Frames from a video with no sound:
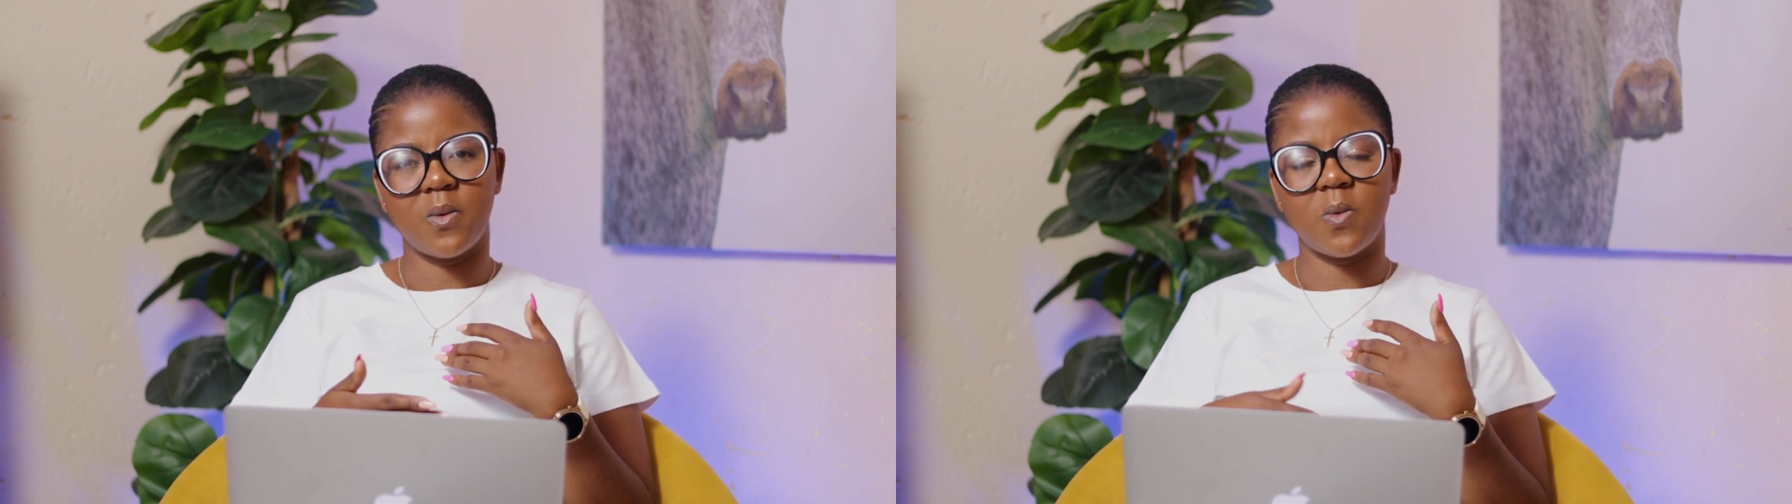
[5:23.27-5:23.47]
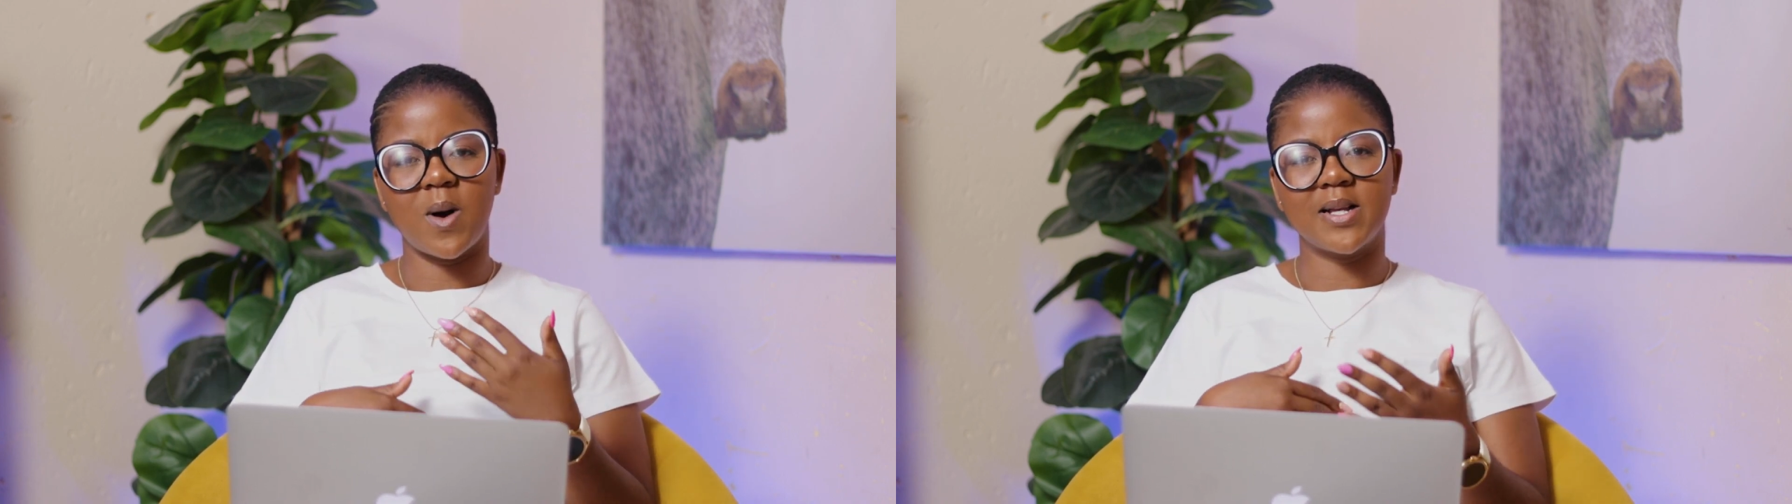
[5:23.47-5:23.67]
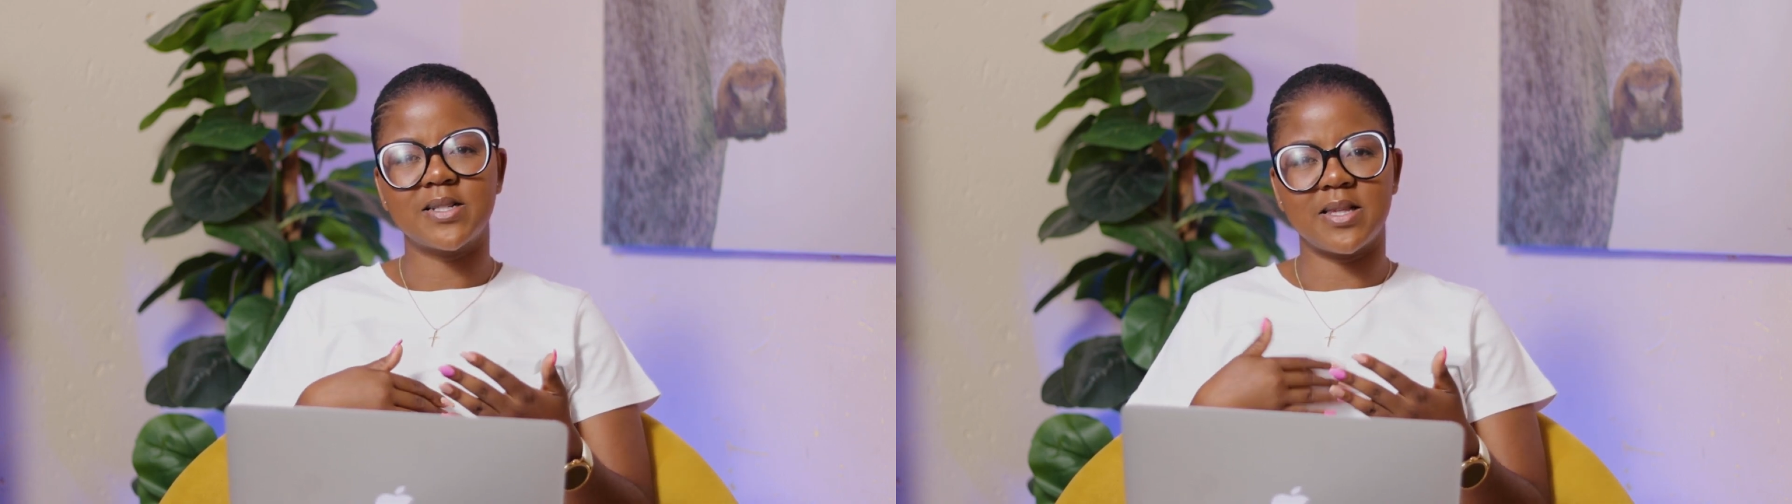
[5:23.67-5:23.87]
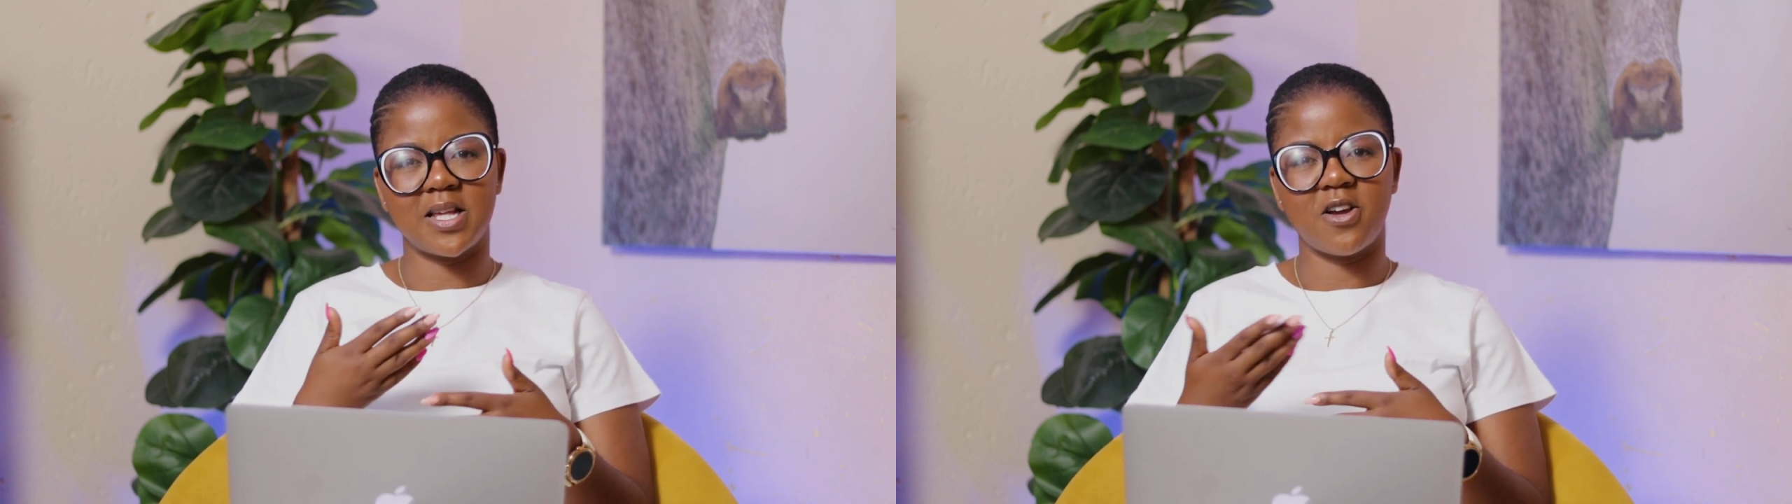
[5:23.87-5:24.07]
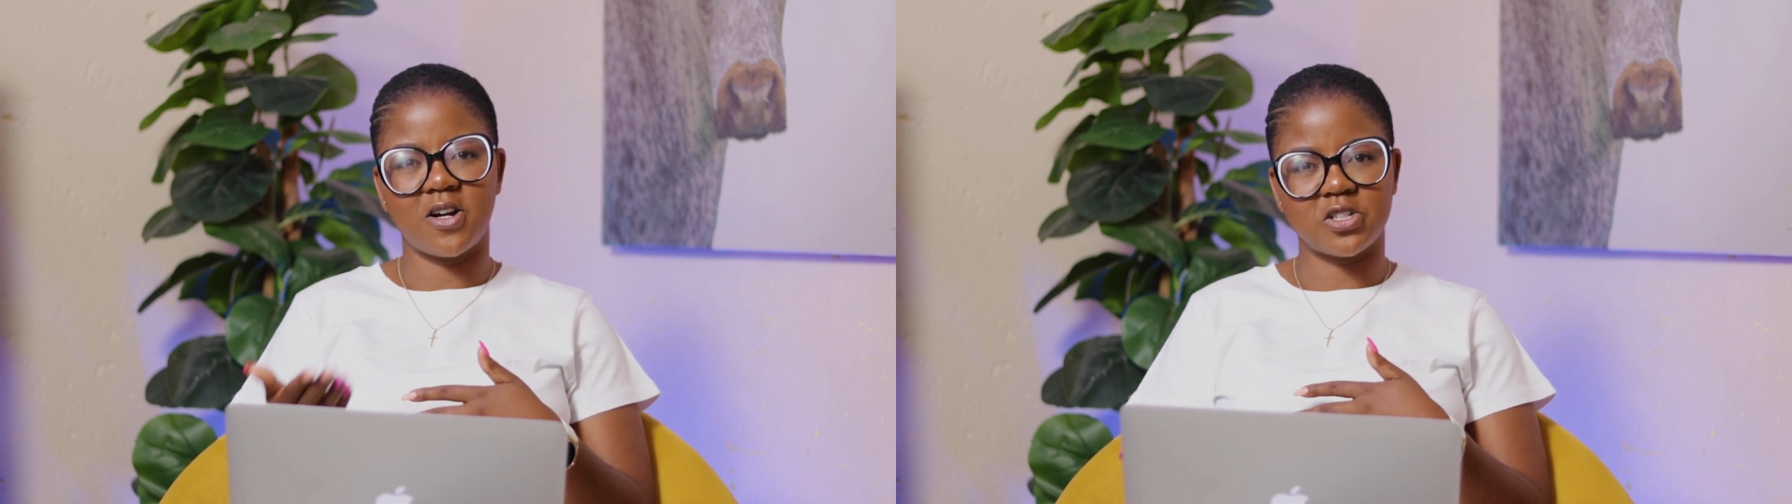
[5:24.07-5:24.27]
what
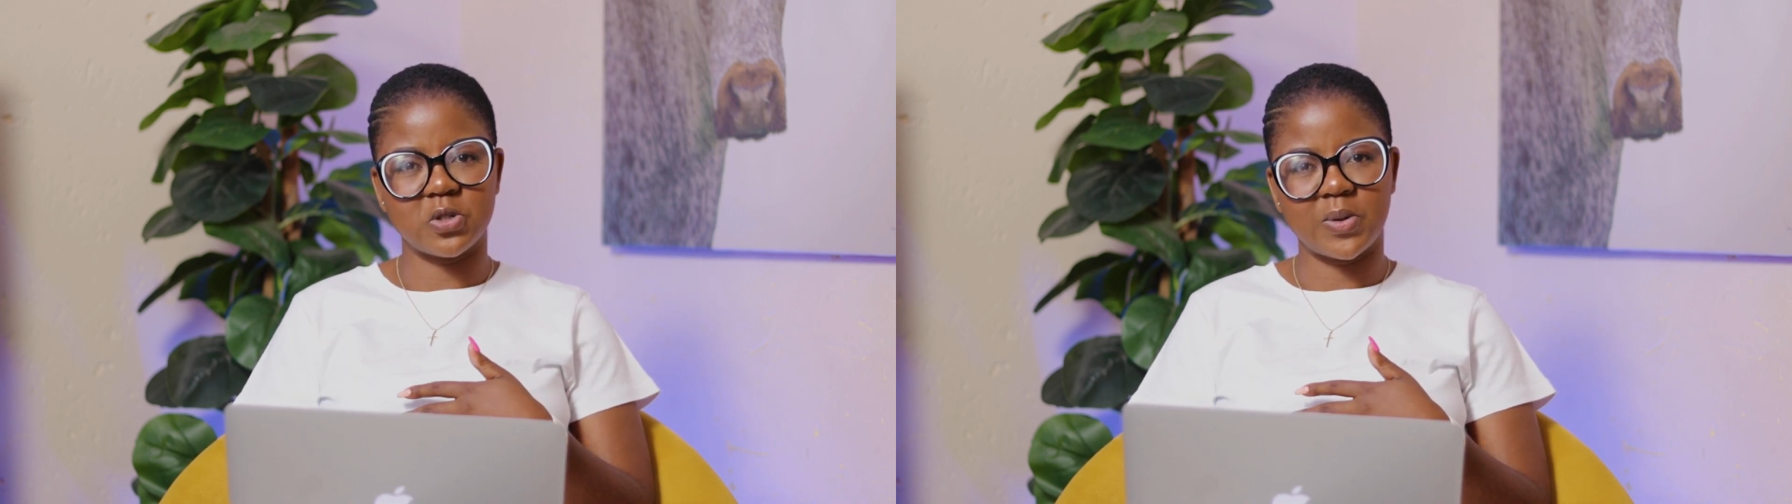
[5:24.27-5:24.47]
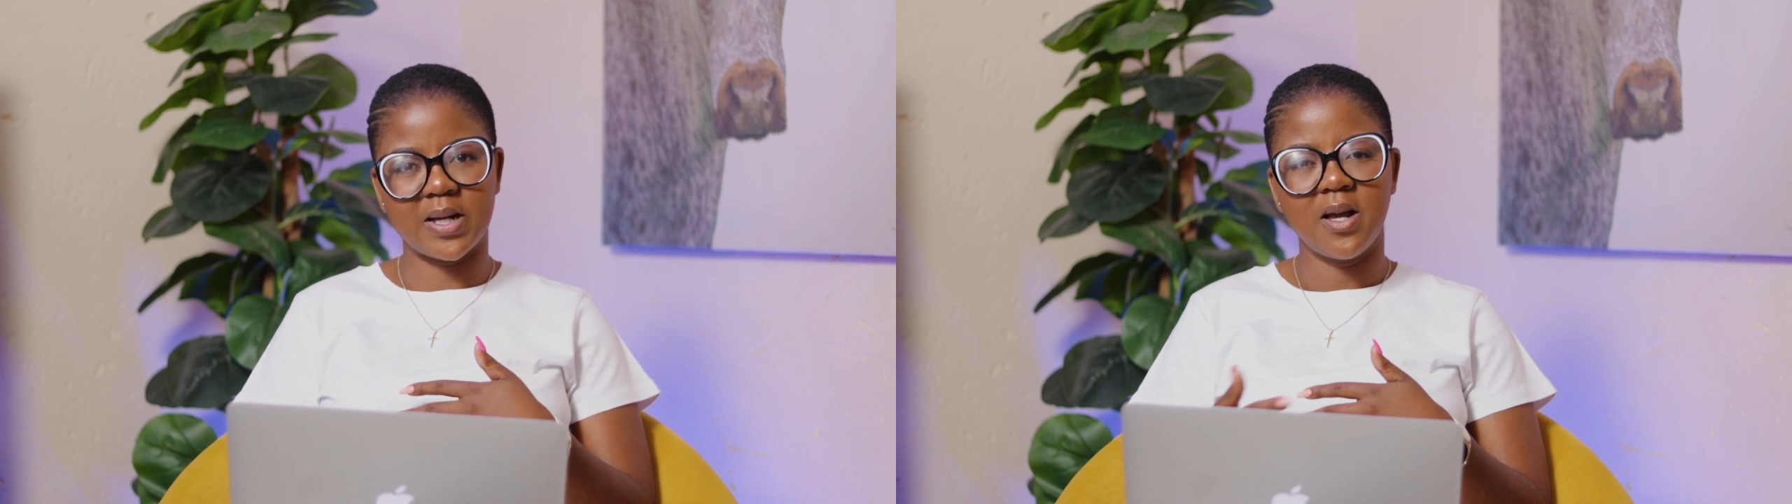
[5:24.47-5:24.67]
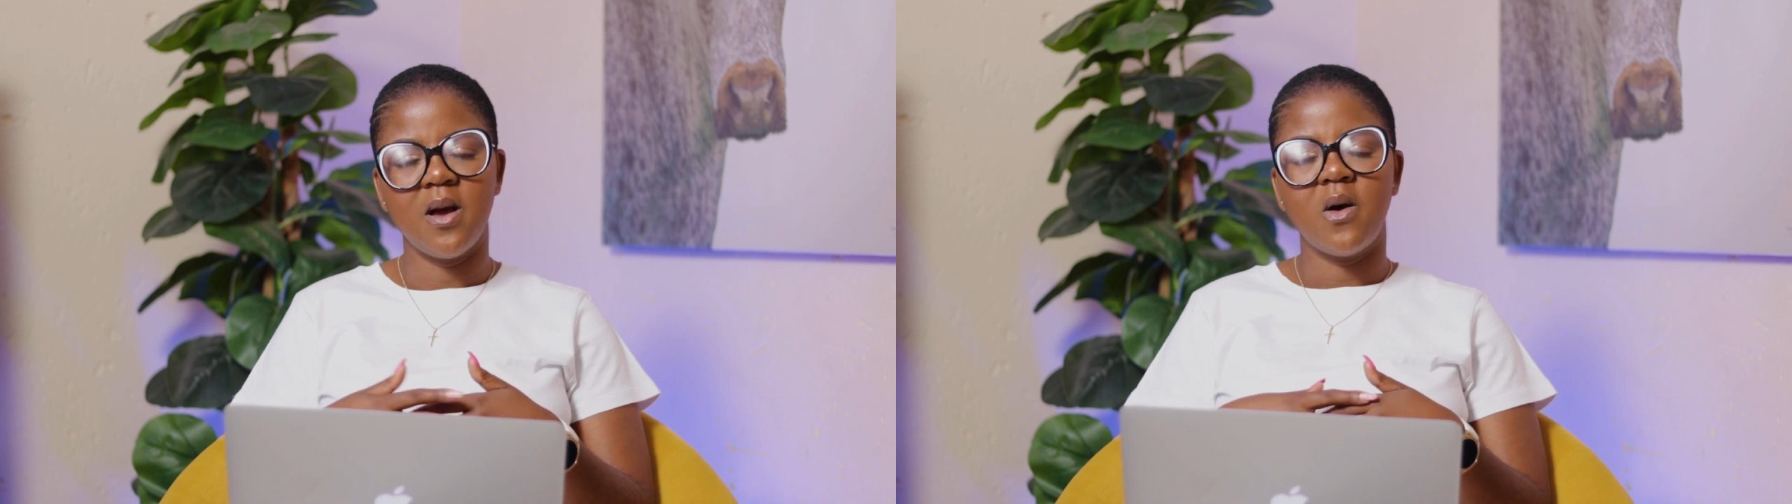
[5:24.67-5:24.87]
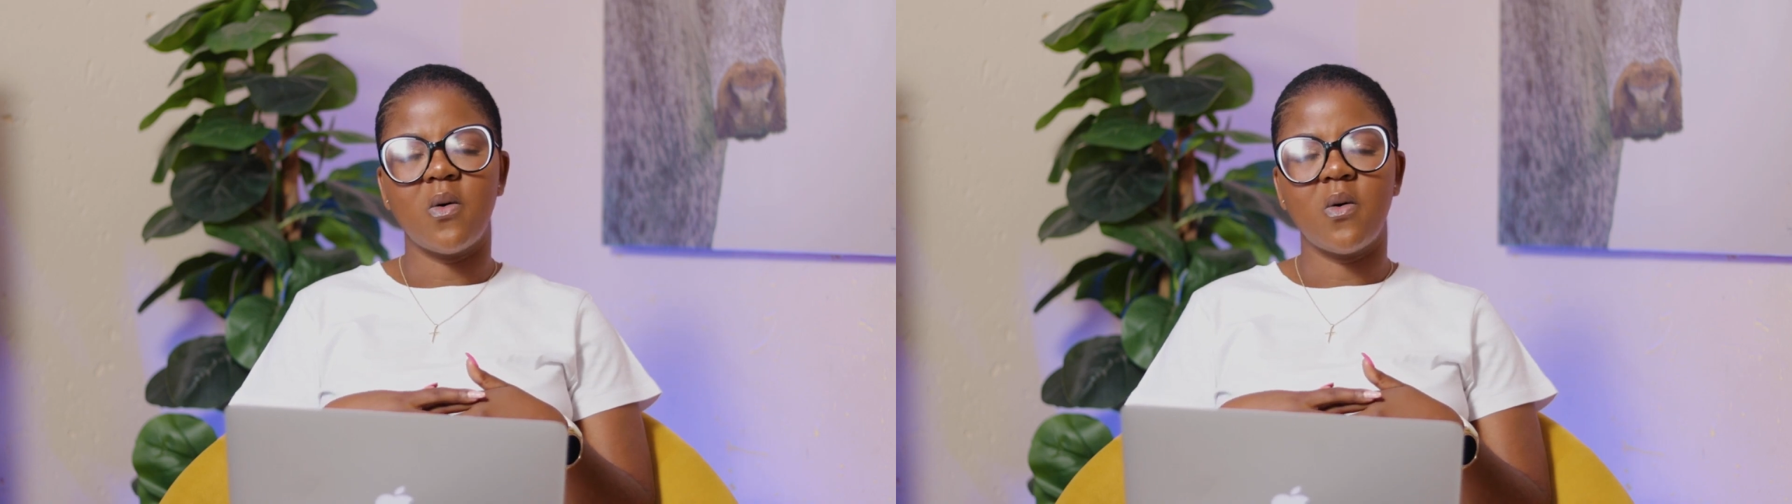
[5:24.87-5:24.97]
they are doing